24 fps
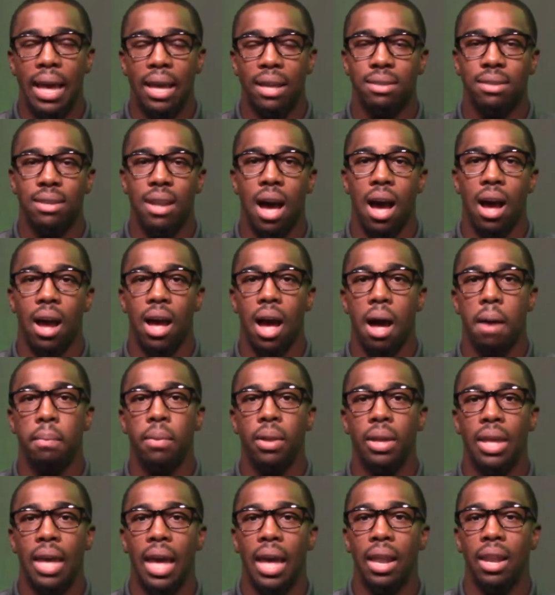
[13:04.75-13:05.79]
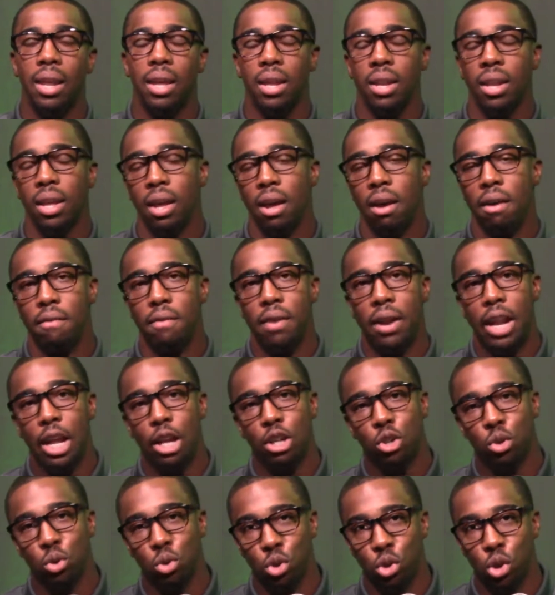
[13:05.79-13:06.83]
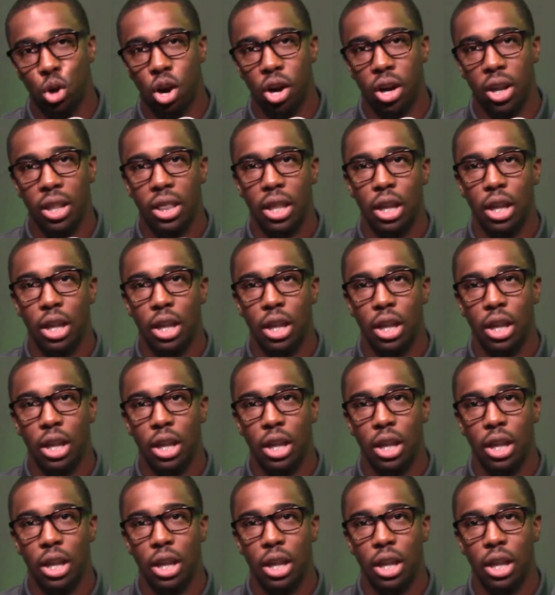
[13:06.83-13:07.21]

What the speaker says: It's not complicated financial jargon